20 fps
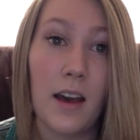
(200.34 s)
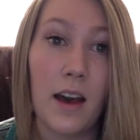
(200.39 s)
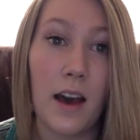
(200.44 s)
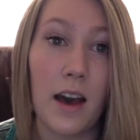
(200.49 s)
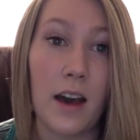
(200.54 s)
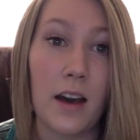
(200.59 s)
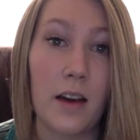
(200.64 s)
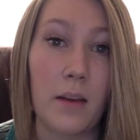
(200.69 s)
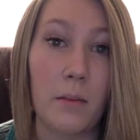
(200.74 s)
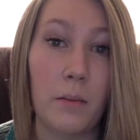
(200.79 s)

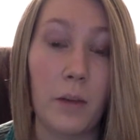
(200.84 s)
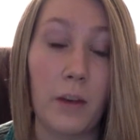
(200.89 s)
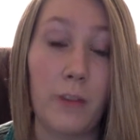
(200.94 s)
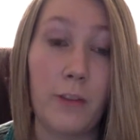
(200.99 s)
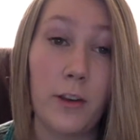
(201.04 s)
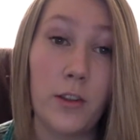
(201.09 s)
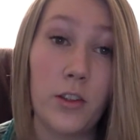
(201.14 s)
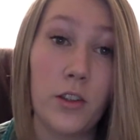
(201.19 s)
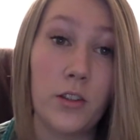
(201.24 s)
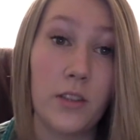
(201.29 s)
Um, but
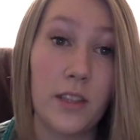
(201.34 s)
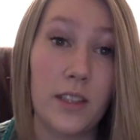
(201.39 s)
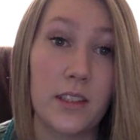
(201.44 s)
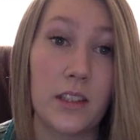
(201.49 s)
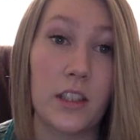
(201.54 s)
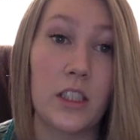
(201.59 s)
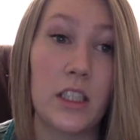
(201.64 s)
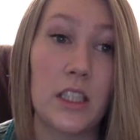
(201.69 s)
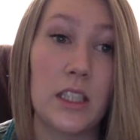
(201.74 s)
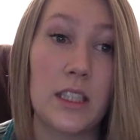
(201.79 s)
future
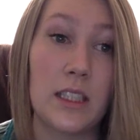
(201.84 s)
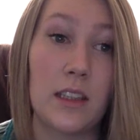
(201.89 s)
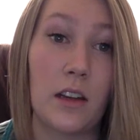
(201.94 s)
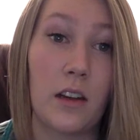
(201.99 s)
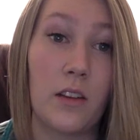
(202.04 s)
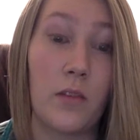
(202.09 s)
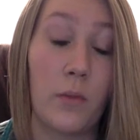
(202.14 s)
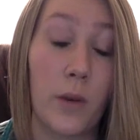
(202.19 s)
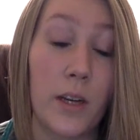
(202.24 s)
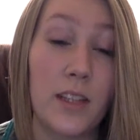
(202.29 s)
research has
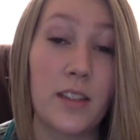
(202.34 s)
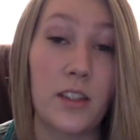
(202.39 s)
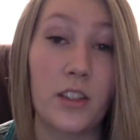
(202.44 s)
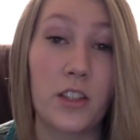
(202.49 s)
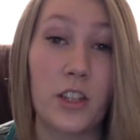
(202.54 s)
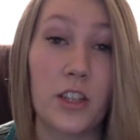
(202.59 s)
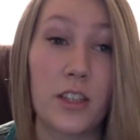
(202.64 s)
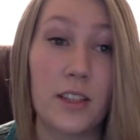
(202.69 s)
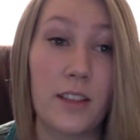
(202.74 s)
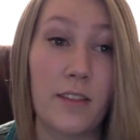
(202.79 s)

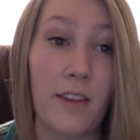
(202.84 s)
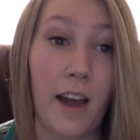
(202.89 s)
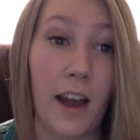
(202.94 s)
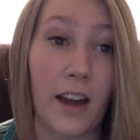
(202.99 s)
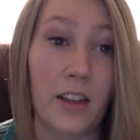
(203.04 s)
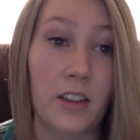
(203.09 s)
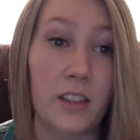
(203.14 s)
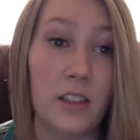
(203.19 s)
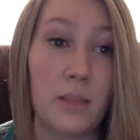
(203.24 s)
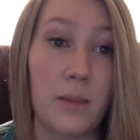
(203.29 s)
researchers have
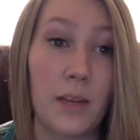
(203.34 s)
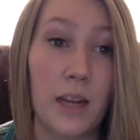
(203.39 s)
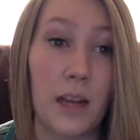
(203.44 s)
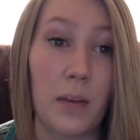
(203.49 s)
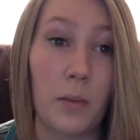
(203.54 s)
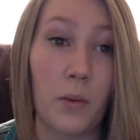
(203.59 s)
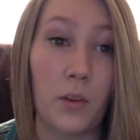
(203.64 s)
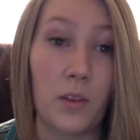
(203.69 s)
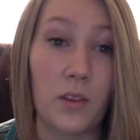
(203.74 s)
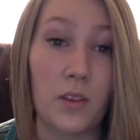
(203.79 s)
actually been
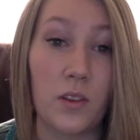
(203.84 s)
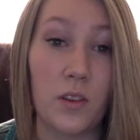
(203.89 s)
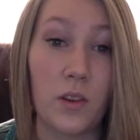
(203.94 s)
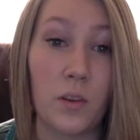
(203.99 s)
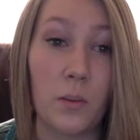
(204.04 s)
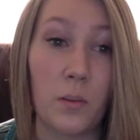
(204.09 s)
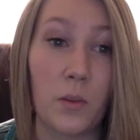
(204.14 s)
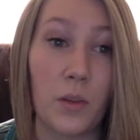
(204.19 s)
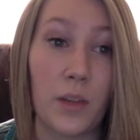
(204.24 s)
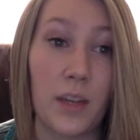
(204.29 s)
able to
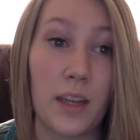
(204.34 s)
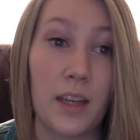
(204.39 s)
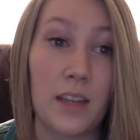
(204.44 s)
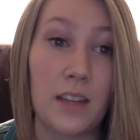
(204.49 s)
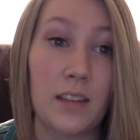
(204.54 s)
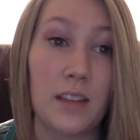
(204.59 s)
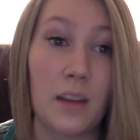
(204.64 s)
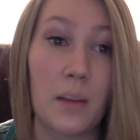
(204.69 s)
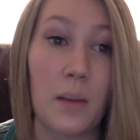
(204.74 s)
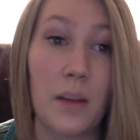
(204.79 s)
complete
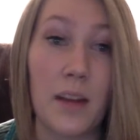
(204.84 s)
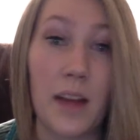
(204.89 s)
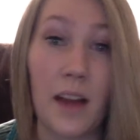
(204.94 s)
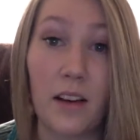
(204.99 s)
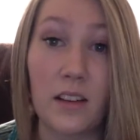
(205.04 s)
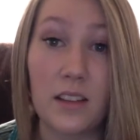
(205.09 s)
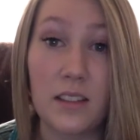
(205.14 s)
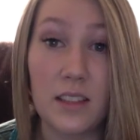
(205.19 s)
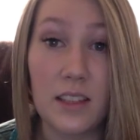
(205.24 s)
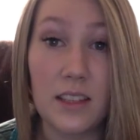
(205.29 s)
some
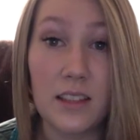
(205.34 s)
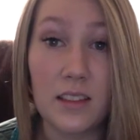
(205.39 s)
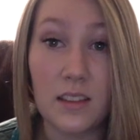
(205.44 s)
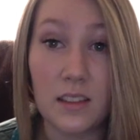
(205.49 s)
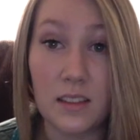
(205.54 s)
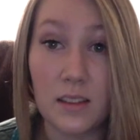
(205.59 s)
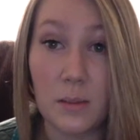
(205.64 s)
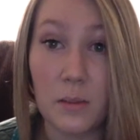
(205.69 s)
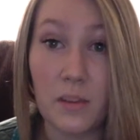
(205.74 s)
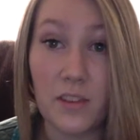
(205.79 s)
analyses
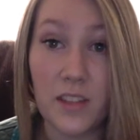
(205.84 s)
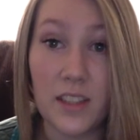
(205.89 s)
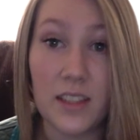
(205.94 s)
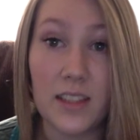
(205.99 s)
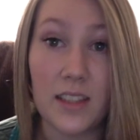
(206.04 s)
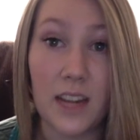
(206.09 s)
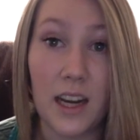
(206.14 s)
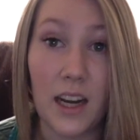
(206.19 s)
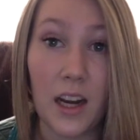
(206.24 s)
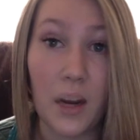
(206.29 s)
on some of his
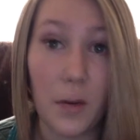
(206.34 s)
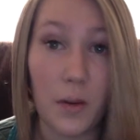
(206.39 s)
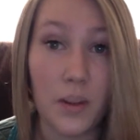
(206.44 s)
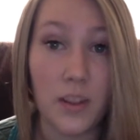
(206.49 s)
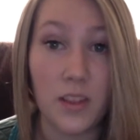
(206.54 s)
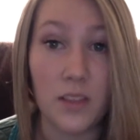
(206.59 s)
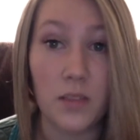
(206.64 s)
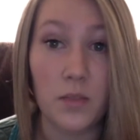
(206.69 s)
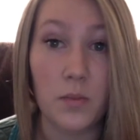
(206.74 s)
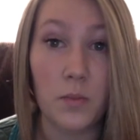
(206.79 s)
data, which
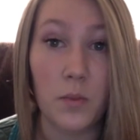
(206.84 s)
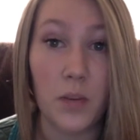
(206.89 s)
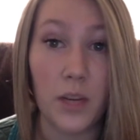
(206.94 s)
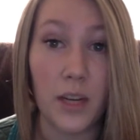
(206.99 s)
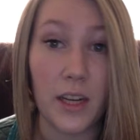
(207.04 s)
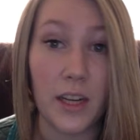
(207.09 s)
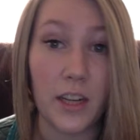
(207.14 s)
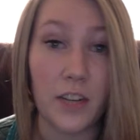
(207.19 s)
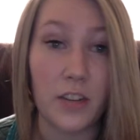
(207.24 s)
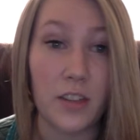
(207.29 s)
is
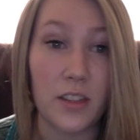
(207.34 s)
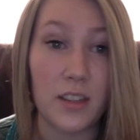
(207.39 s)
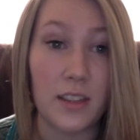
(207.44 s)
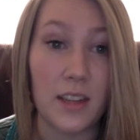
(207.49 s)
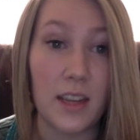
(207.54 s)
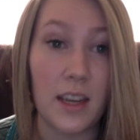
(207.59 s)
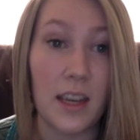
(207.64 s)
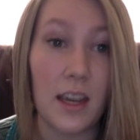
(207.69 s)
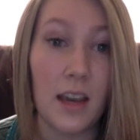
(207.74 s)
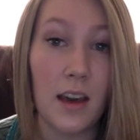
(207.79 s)
pretty
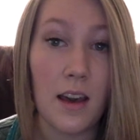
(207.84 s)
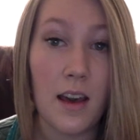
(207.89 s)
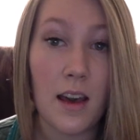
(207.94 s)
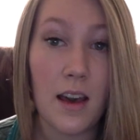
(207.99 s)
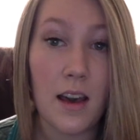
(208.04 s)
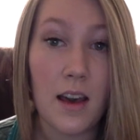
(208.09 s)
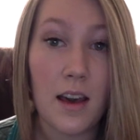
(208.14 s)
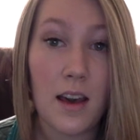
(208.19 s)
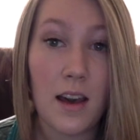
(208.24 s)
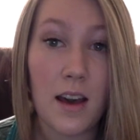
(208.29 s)
interesting.
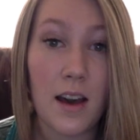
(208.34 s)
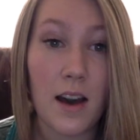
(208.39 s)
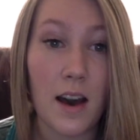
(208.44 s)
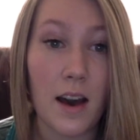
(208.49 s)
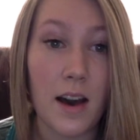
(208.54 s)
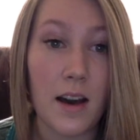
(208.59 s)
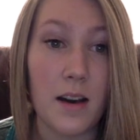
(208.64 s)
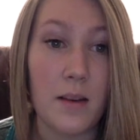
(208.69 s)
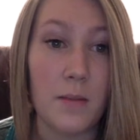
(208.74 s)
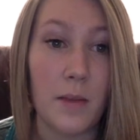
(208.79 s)

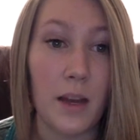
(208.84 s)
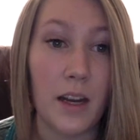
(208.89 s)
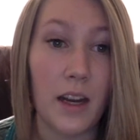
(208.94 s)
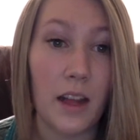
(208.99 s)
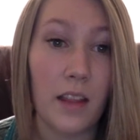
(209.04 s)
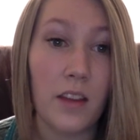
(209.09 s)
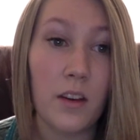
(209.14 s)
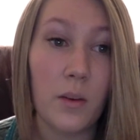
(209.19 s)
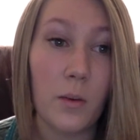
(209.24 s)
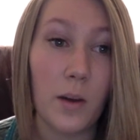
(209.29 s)
Um,
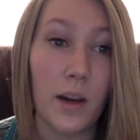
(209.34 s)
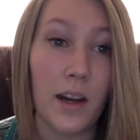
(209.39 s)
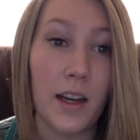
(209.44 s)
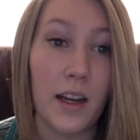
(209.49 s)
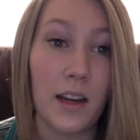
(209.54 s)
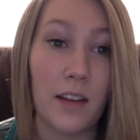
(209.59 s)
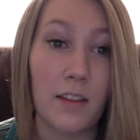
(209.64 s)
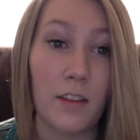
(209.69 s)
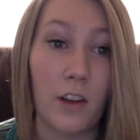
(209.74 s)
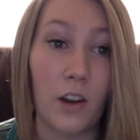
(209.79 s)
another one
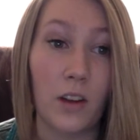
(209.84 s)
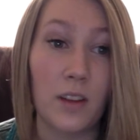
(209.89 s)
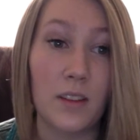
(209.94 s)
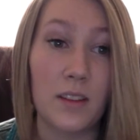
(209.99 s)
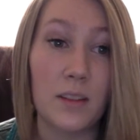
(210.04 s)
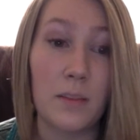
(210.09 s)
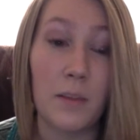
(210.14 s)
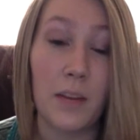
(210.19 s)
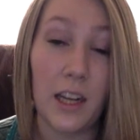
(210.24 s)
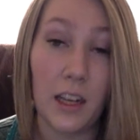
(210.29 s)
of
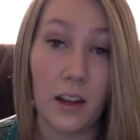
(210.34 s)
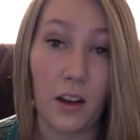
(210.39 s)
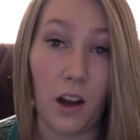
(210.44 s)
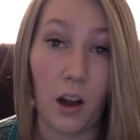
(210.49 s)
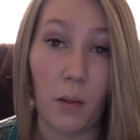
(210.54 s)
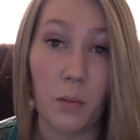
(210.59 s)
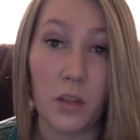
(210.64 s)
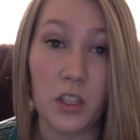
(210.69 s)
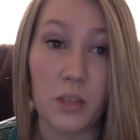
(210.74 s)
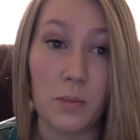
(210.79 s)
Galton's many
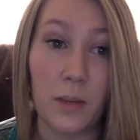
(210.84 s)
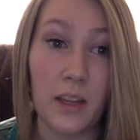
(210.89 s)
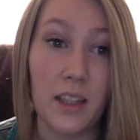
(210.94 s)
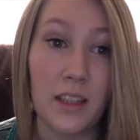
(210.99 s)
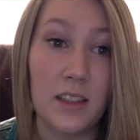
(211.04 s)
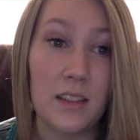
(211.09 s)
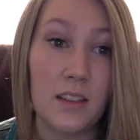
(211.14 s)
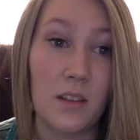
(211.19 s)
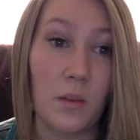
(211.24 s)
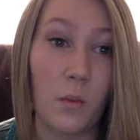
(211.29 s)

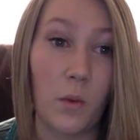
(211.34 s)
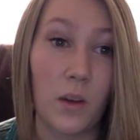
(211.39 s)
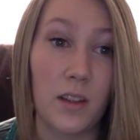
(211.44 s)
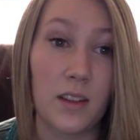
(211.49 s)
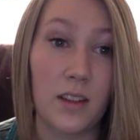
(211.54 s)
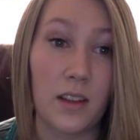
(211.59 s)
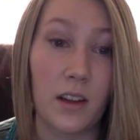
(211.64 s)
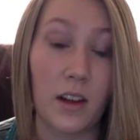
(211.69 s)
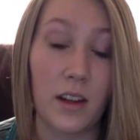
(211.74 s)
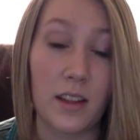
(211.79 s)
accomplishments was
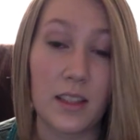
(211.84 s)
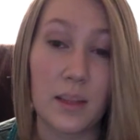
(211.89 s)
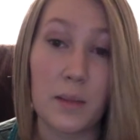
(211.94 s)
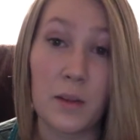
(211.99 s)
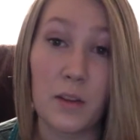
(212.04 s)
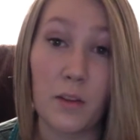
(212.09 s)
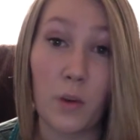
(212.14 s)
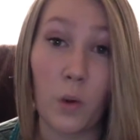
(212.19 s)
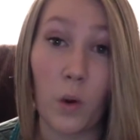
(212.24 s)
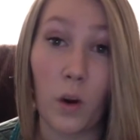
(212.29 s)
the concept
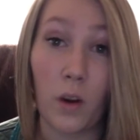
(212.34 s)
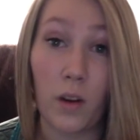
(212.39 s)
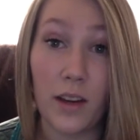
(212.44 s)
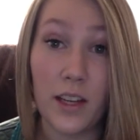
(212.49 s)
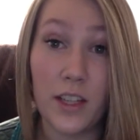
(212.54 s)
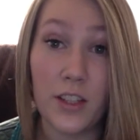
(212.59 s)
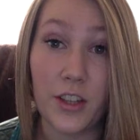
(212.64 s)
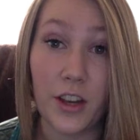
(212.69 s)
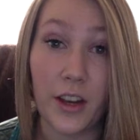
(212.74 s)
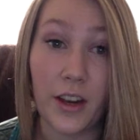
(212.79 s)
of
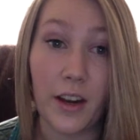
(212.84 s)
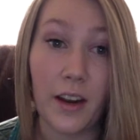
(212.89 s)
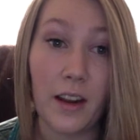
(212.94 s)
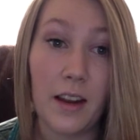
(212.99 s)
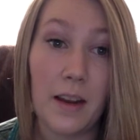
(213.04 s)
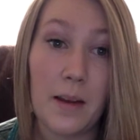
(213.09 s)
correlation.